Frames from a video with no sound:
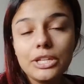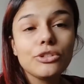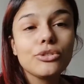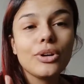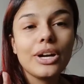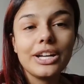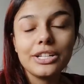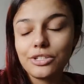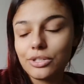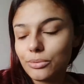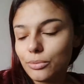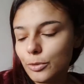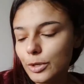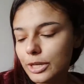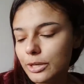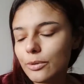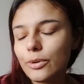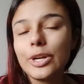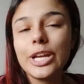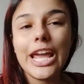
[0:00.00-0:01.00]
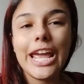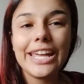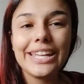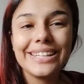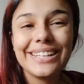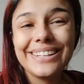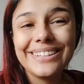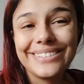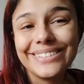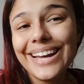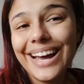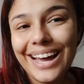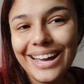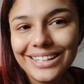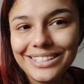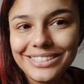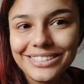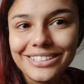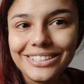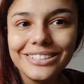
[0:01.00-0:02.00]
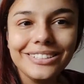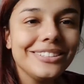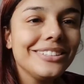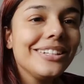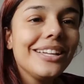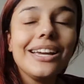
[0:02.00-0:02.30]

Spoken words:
try to recreate this item.